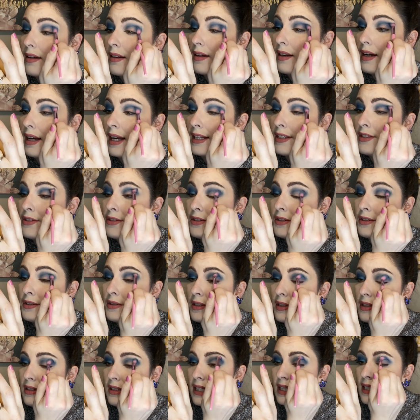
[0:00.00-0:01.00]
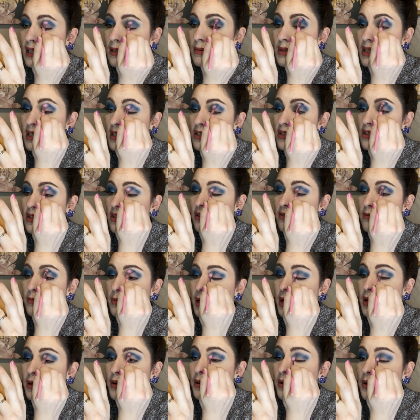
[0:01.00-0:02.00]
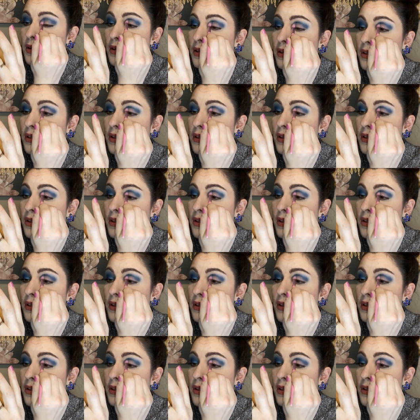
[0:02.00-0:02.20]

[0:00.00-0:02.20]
I do like a mixture of both.